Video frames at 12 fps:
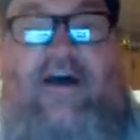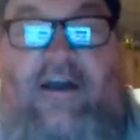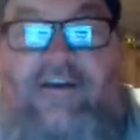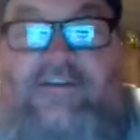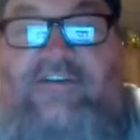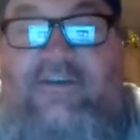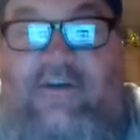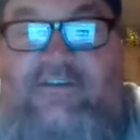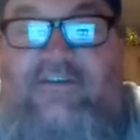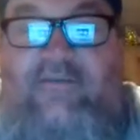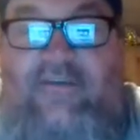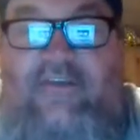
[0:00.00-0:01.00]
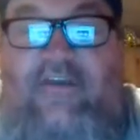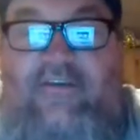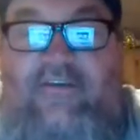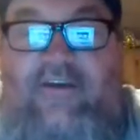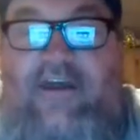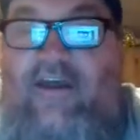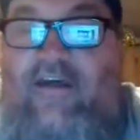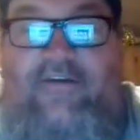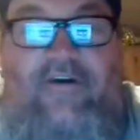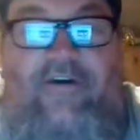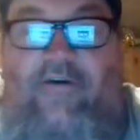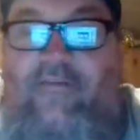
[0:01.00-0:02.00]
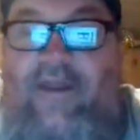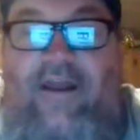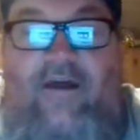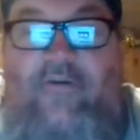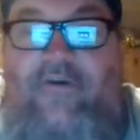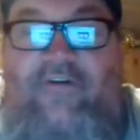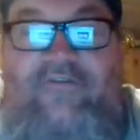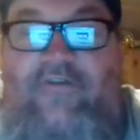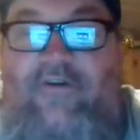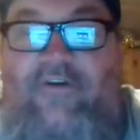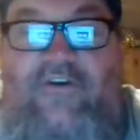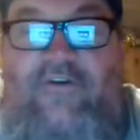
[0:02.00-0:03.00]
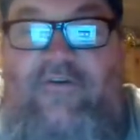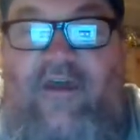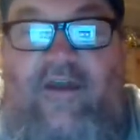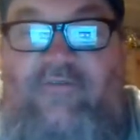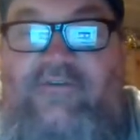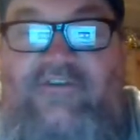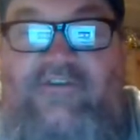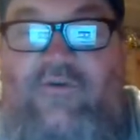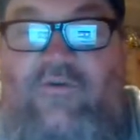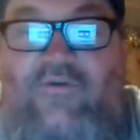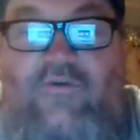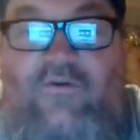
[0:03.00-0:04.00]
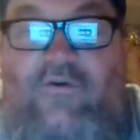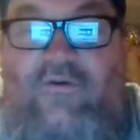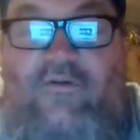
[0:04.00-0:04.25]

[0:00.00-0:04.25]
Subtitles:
I saw something the other day and I thought, oh man, I wonder if you can do that. It was so cool.